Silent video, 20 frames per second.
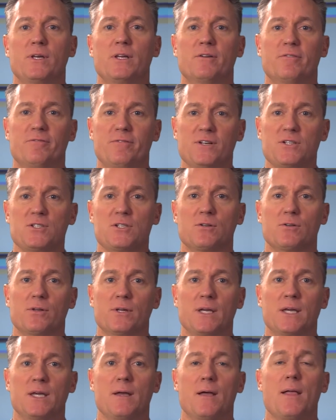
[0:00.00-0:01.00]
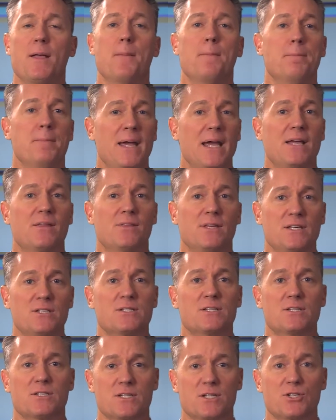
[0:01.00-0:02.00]
and efficiently make these
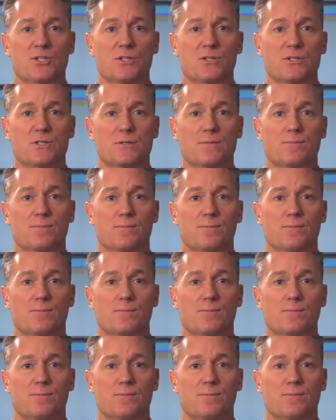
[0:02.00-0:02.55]
decisions?